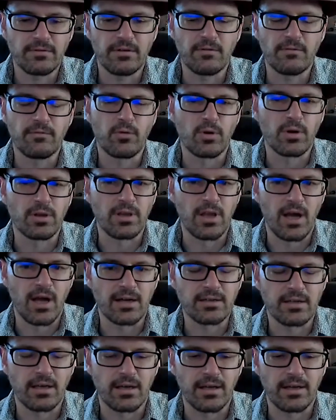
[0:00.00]
for a
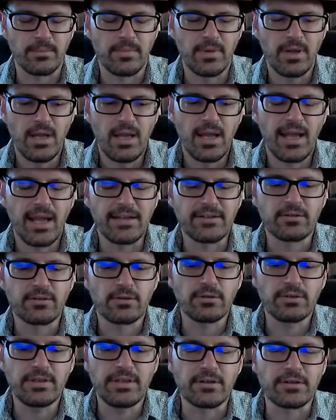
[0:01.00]
long time. And
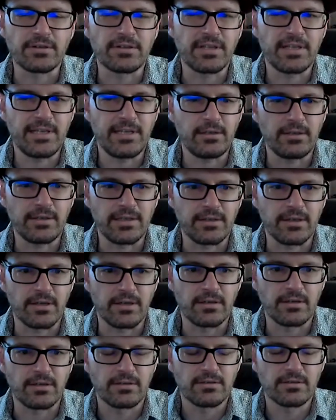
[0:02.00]
certainly there's healing
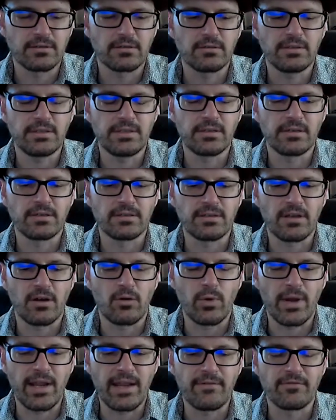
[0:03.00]
there. Certainly there's a
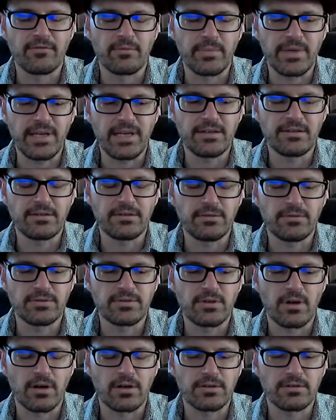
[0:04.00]
way for me to
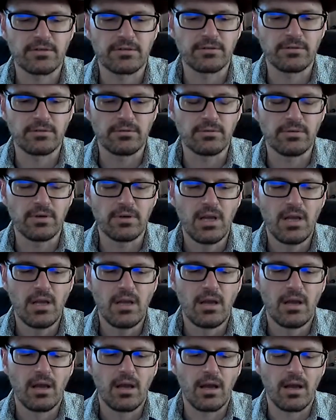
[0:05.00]
start to
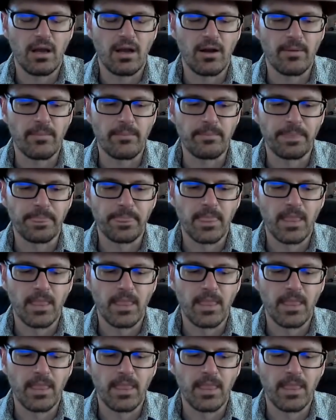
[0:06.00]
let